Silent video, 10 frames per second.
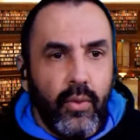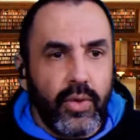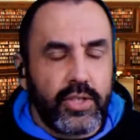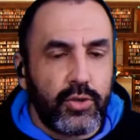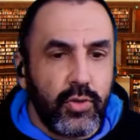
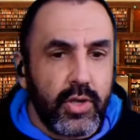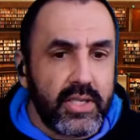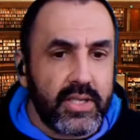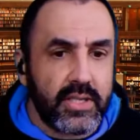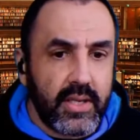which
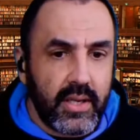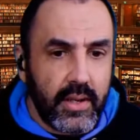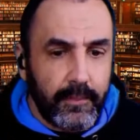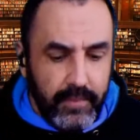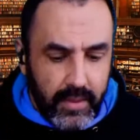was
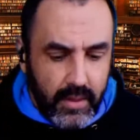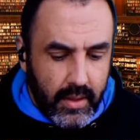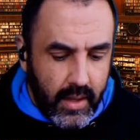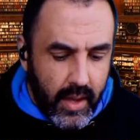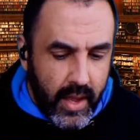
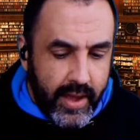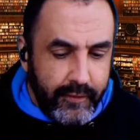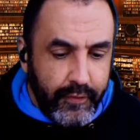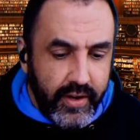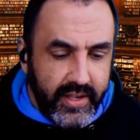
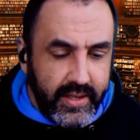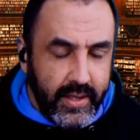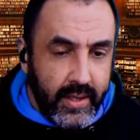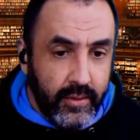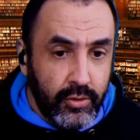every
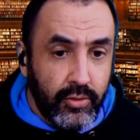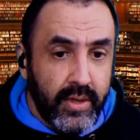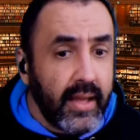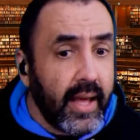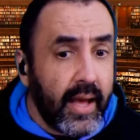
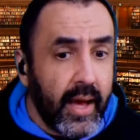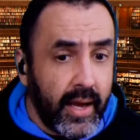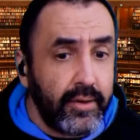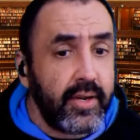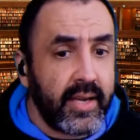during
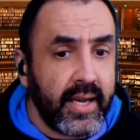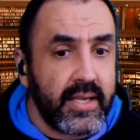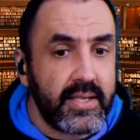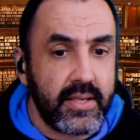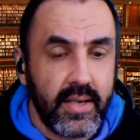100
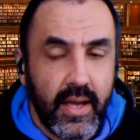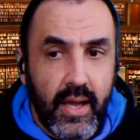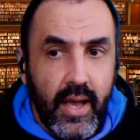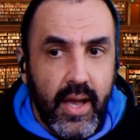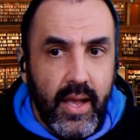days
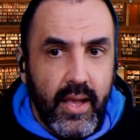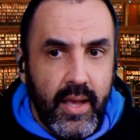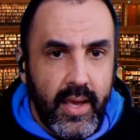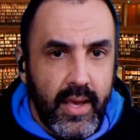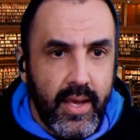
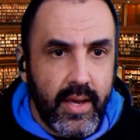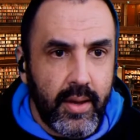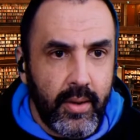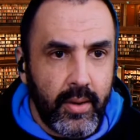he